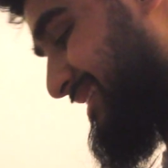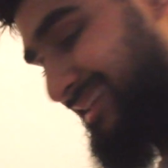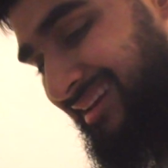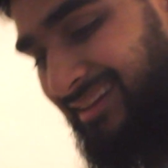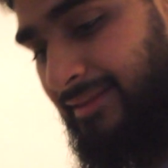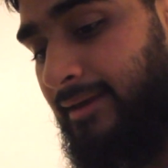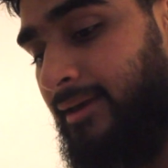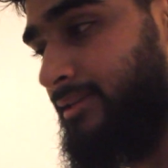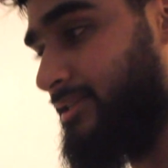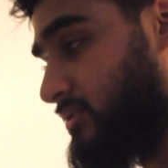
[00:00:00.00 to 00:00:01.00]
Nearly
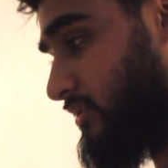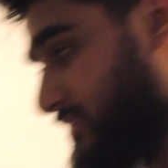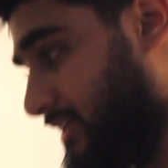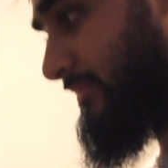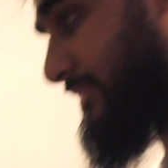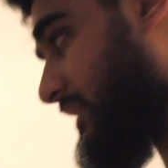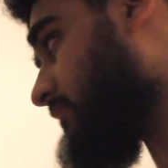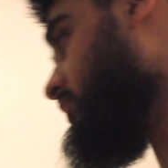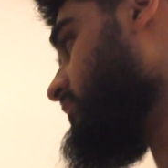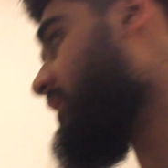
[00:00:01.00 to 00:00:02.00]
there. Just gotta set up the
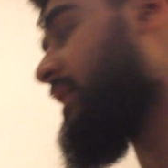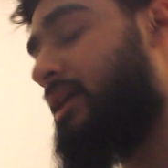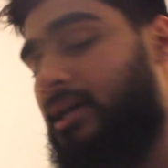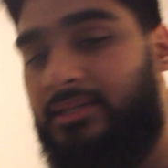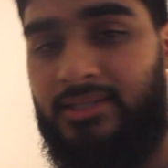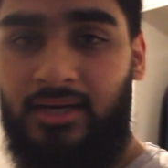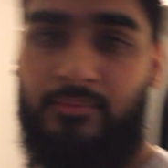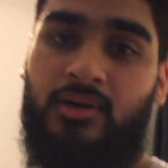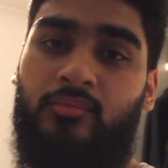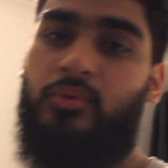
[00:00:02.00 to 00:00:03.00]
tables, set up
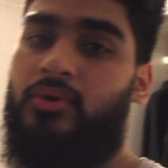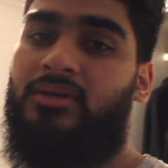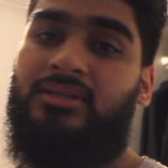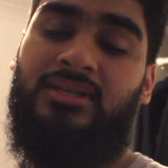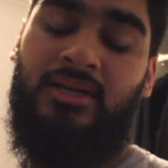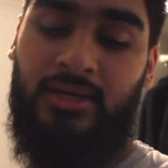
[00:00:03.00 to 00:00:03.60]
the computers.